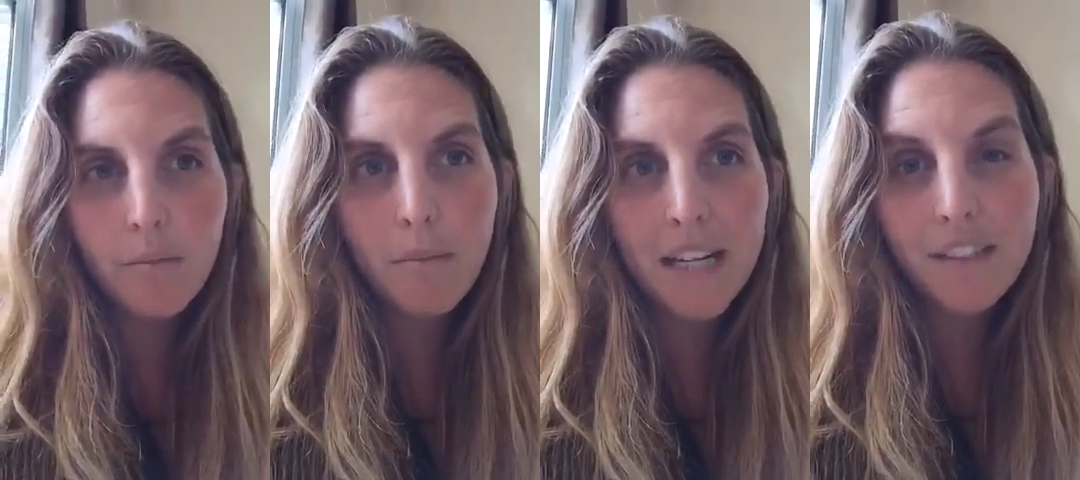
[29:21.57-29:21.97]

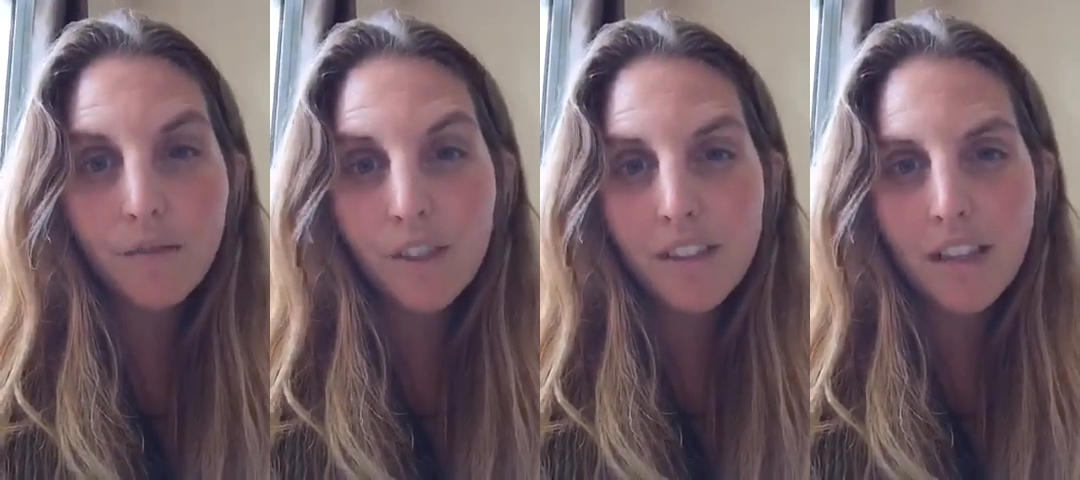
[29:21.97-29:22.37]
my
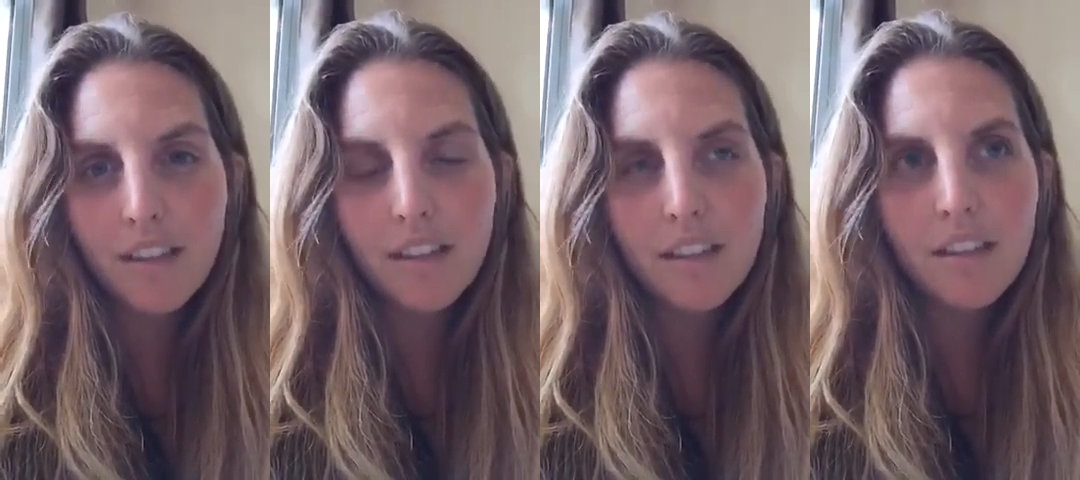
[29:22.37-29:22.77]
different
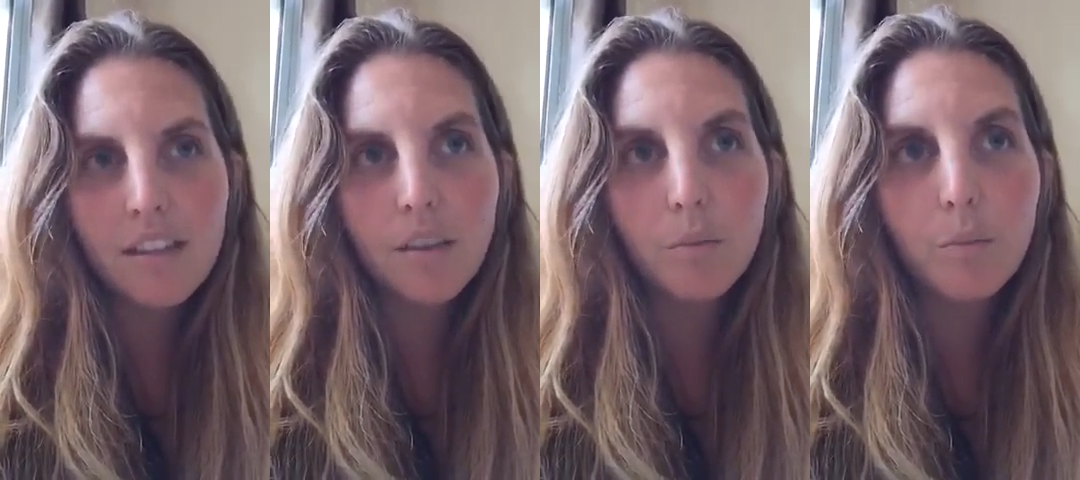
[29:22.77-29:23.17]

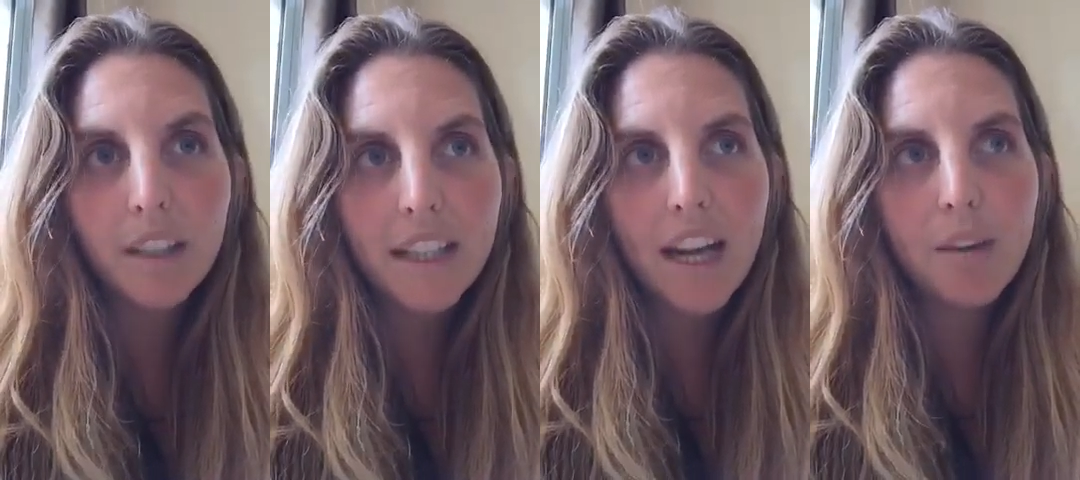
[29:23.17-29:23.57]
senses, it
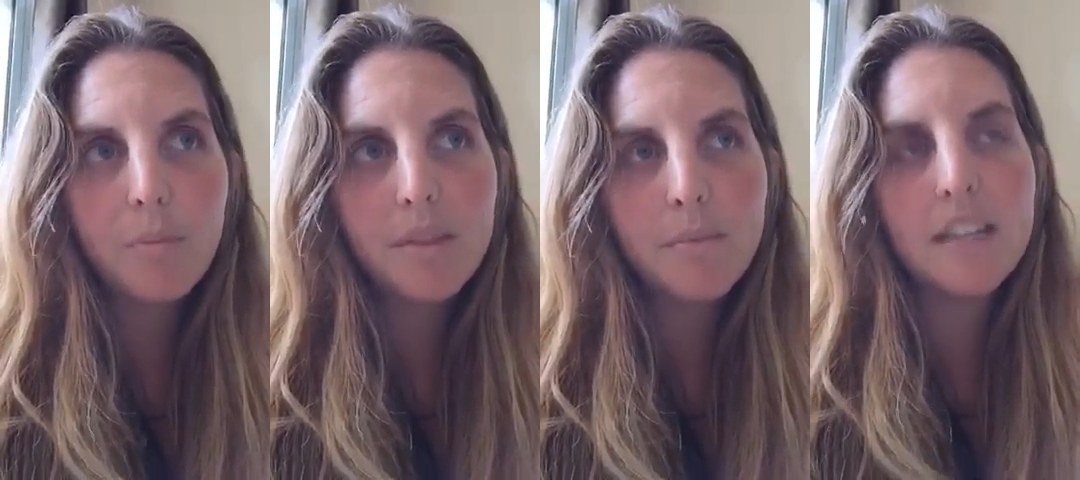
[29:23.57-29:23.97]
really
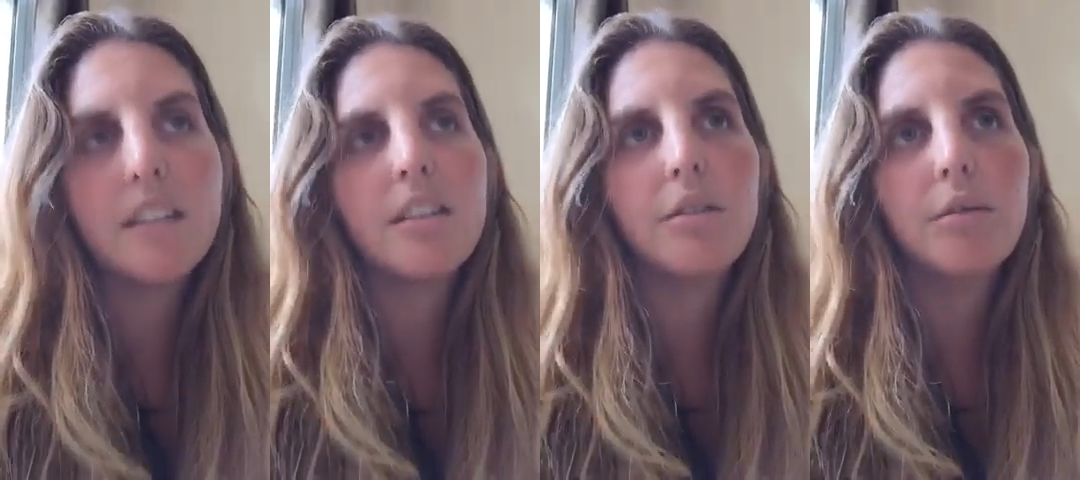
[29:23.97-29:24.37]
helps me
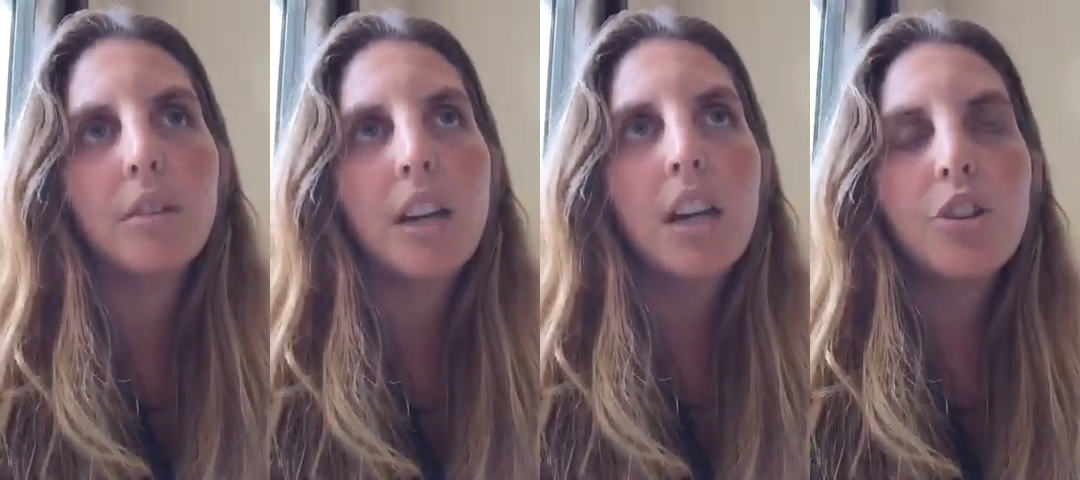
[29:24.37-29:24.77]
to
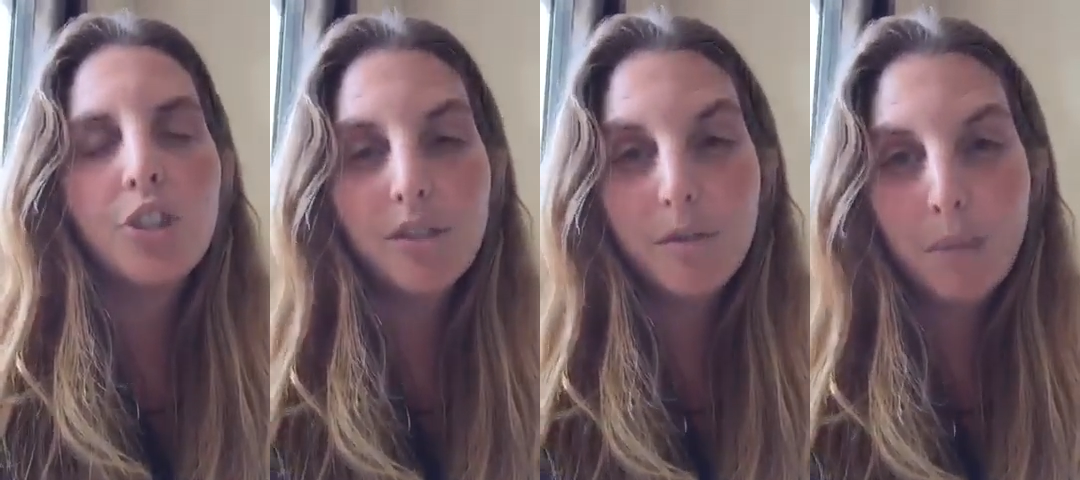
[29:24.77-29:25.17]

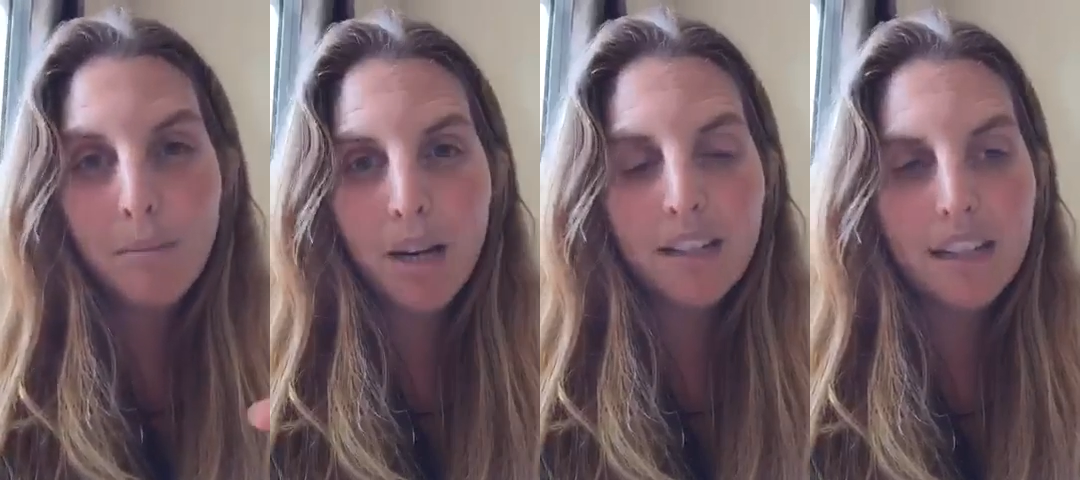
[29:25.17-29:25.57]
shift my
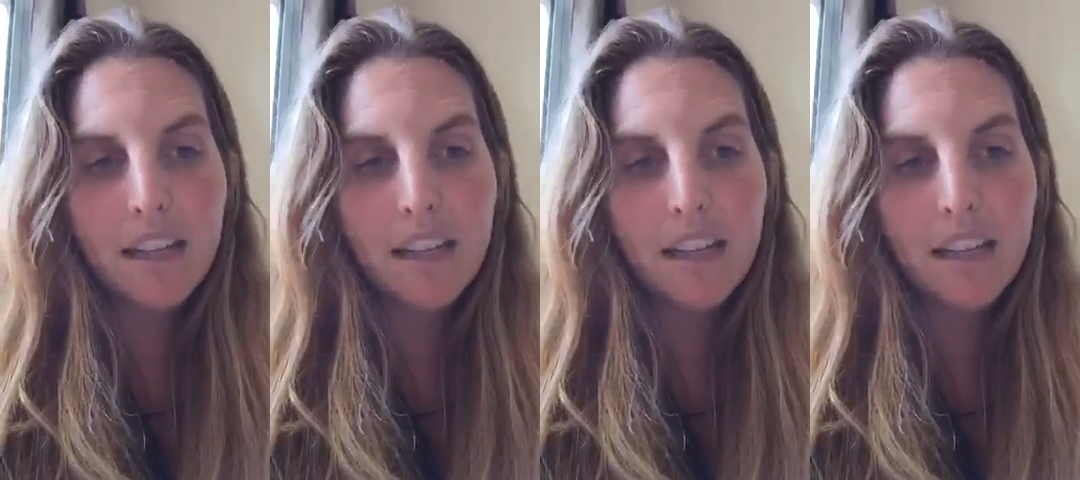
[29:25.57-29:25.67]
mindset.